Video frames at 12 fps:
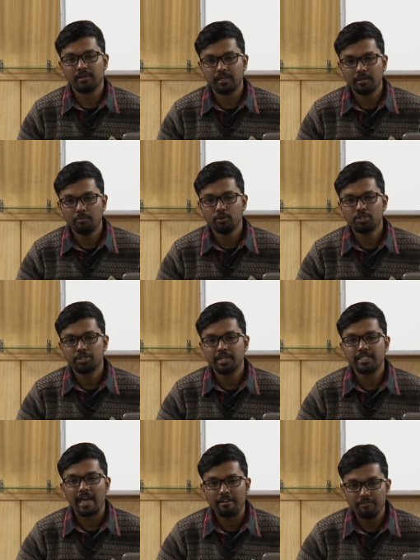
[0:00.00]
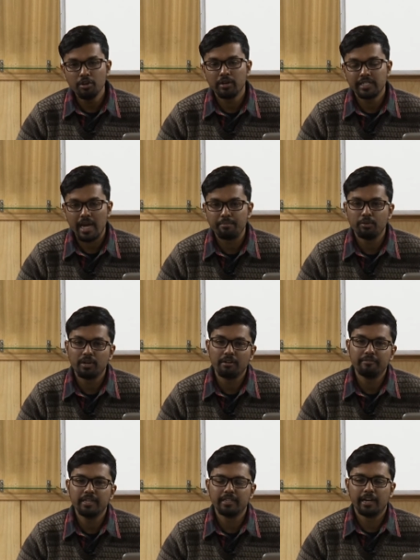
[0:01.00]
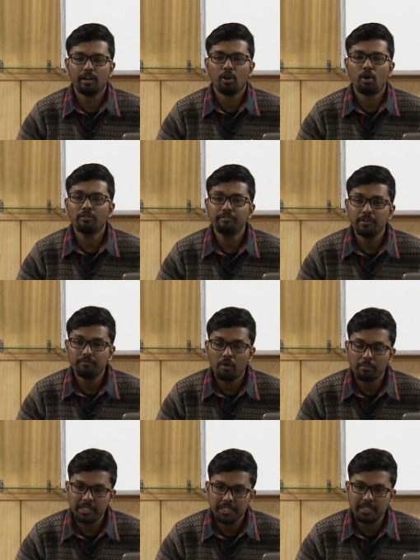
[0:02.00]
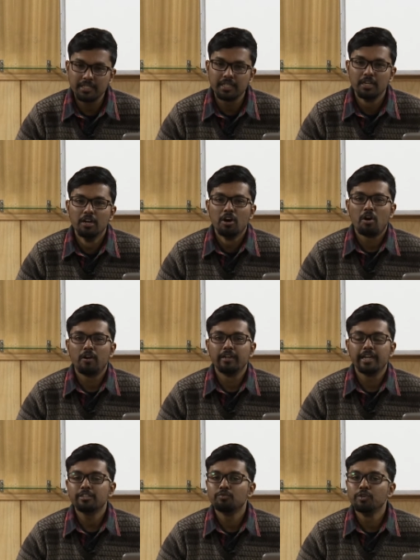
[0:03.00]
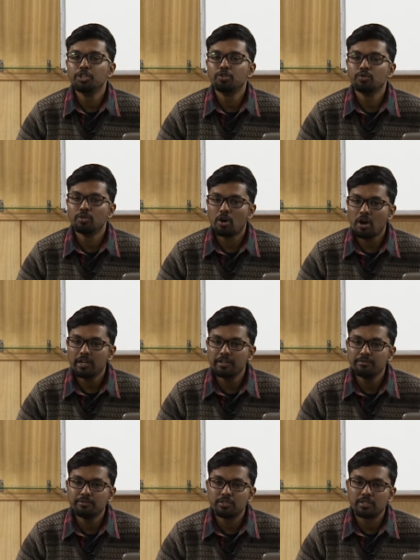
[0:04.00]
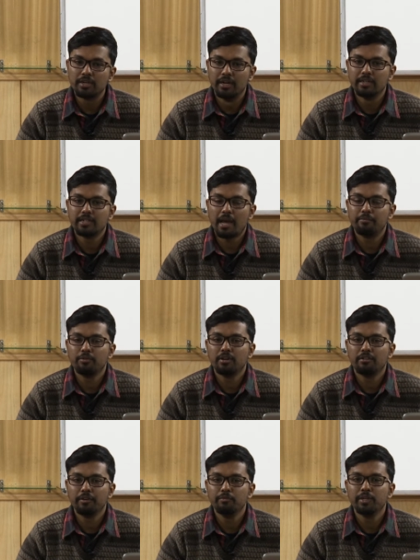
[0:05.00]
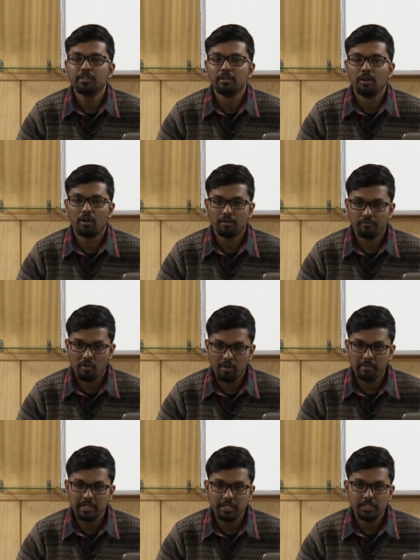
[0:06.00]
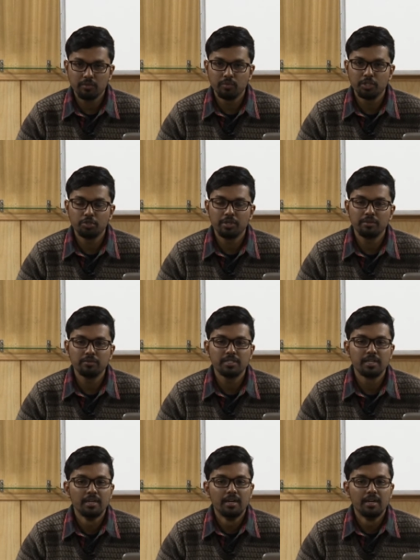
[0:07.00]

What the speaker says: the poster is heavy on typography, there are a lot of informations on text, we should not use typography with a lot of ornamentation. We should use